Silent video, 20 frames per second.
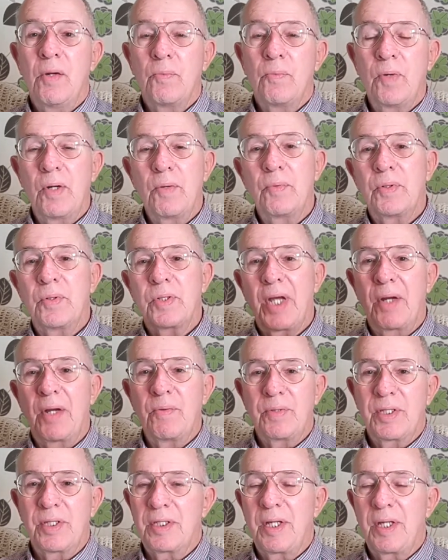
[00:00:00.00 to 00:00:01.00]
Where we'll go
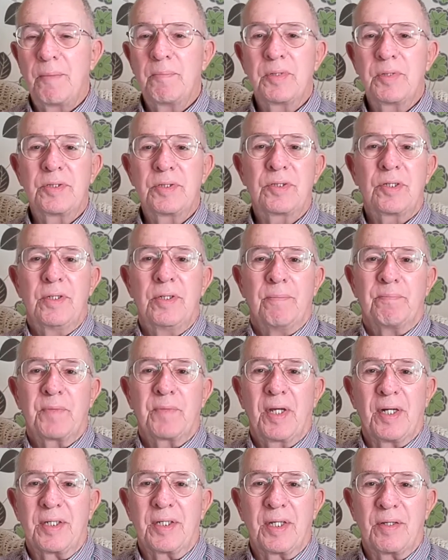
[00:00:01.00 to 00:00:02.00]
with the numbers,
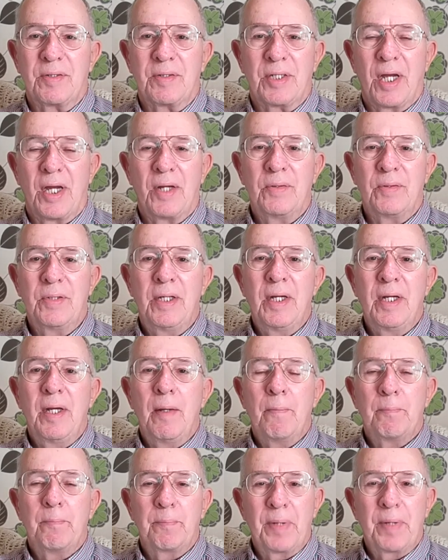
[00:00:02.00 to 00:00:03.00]
I don't know,
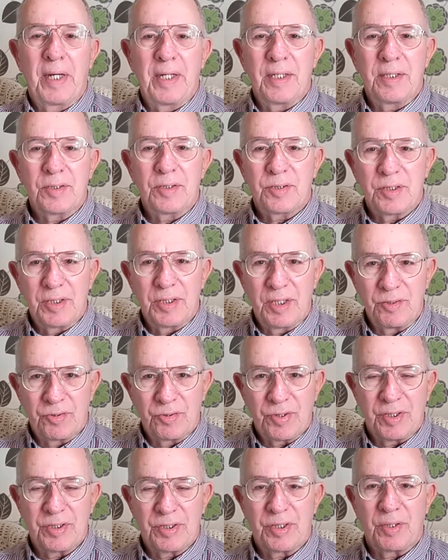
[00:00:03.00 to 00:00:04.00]
but it's an
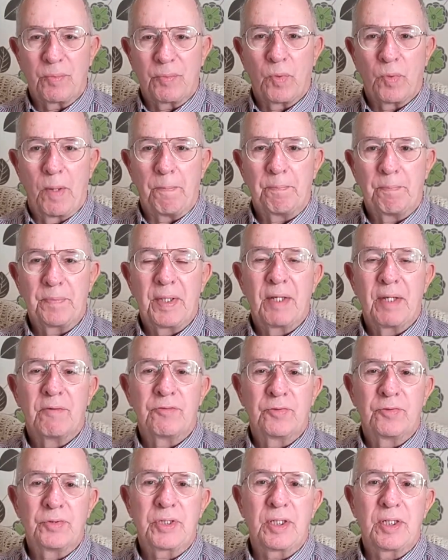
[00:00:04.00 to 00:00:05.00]
interesting one.
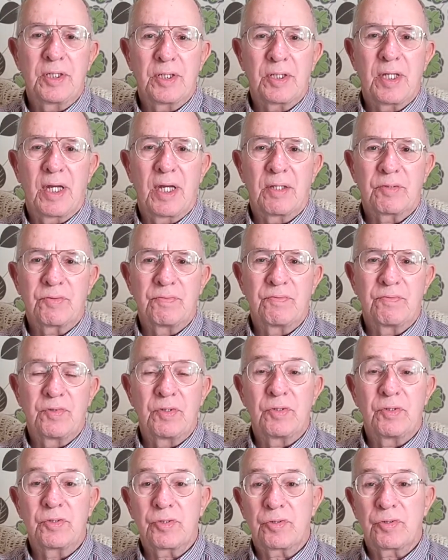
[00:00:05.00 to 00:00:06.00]
14,000
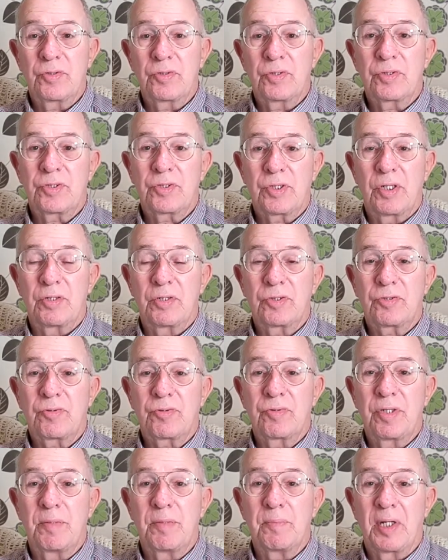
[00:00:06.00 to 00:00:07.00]
views across those
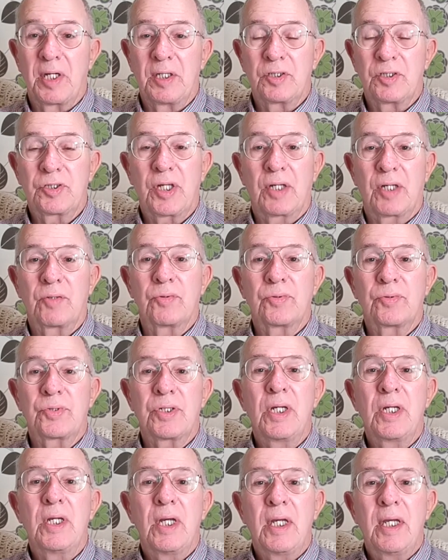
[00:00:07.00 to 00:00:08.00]
three main
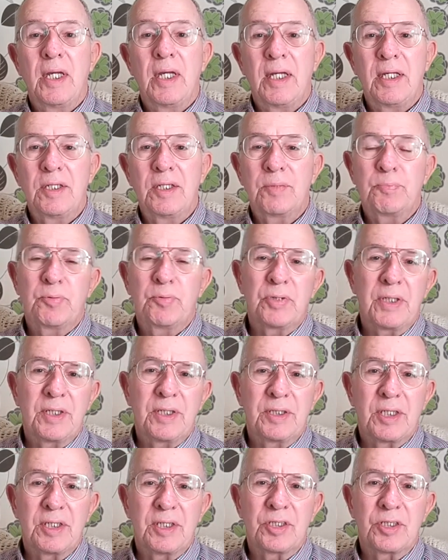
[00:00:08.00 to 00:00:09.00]
channels is
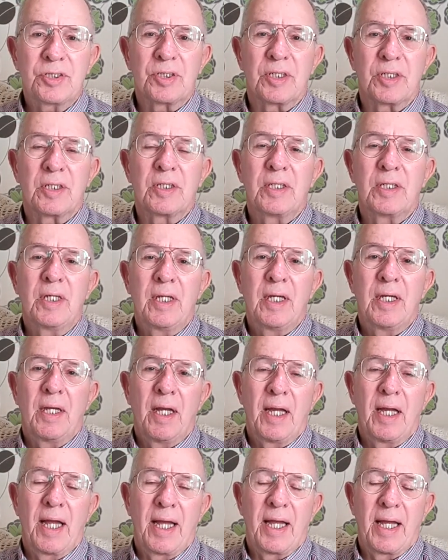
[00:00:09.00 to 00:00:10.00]
pretty decent,
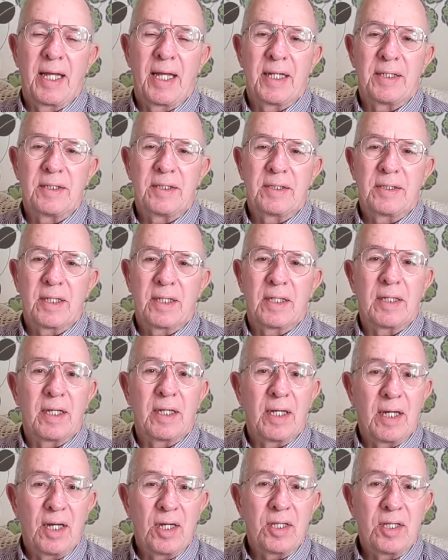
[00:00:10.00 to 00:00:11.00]
and
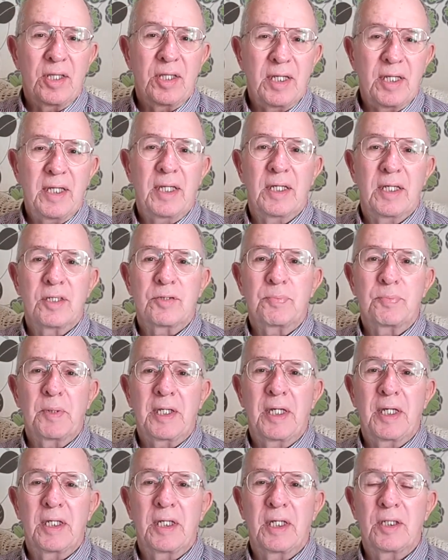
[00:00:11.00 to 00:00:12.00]
I think it's
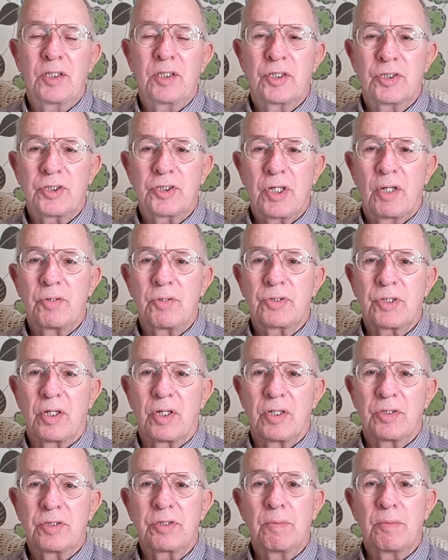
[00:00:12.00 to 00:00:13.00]
beginning to show
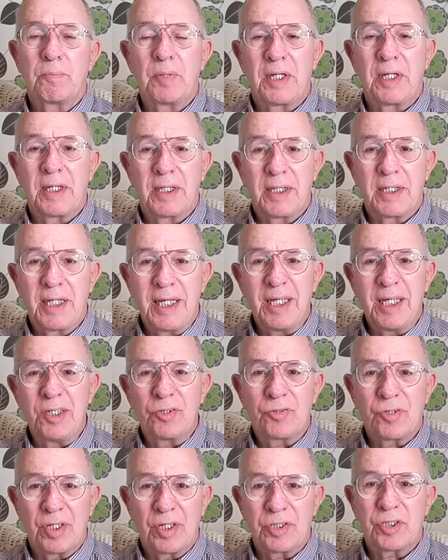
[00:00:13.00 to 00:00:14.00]
signs of being an
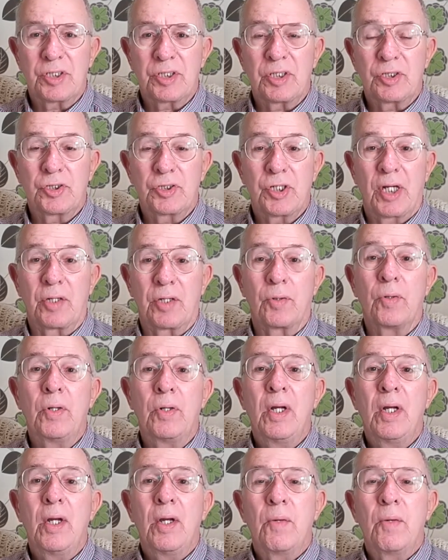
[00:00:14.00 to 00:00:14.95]
interesting channel.